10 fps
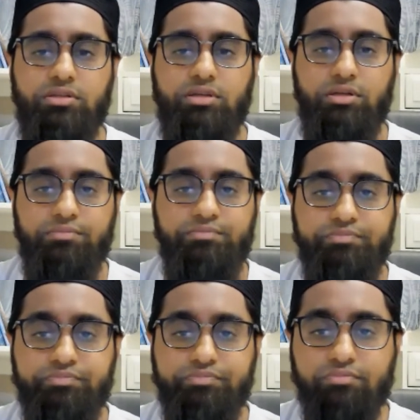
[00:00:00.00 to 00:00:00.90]

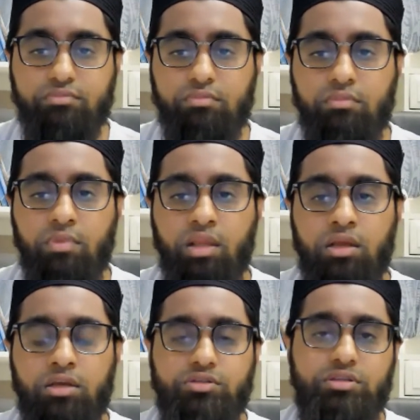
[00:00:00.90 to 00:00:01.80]

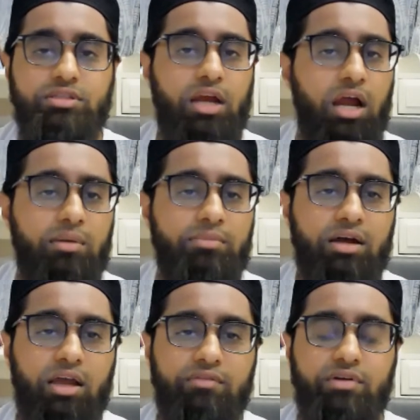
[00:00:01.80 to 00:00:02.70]
So the
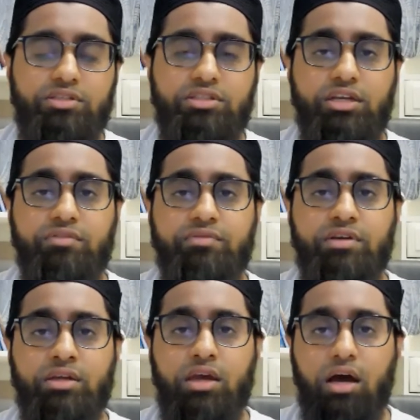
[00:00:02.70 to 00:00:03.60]
Sahaba have achieved
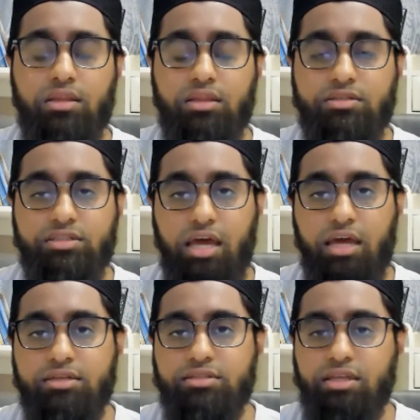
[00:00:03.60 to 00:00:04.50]
a
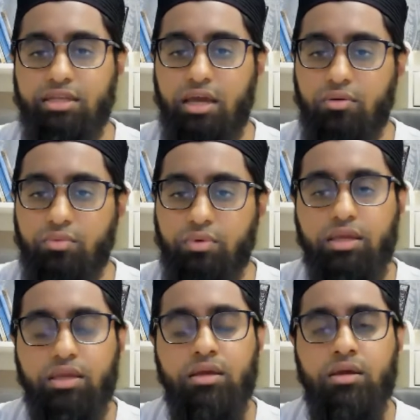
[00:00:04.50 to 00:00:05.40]
status that now
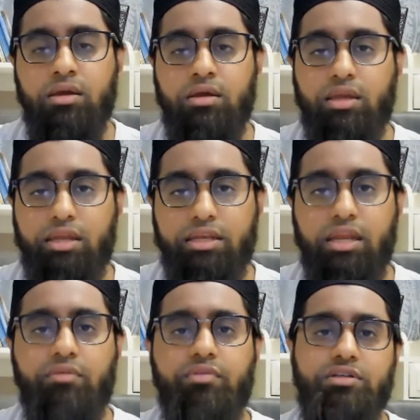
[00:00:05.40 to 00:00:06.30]
we can
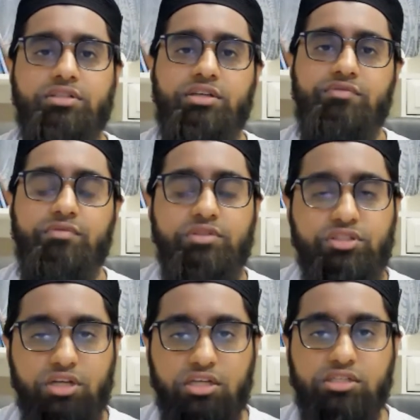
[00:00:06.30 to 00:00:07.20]
never achieve
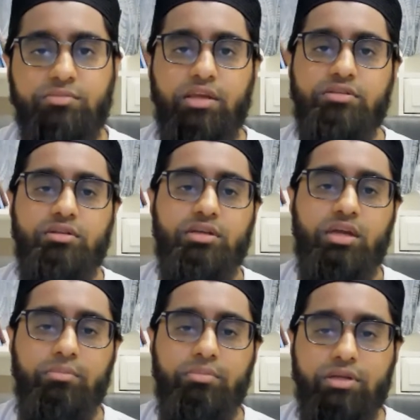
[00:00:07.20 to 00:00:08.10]
just based on the
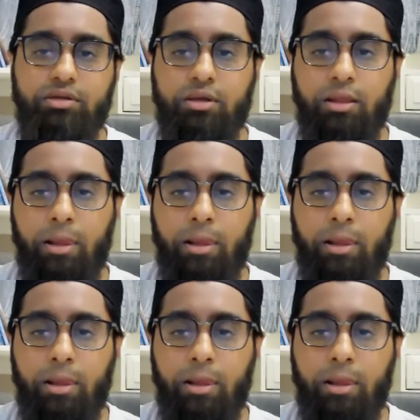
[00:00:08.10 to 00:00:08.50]
company.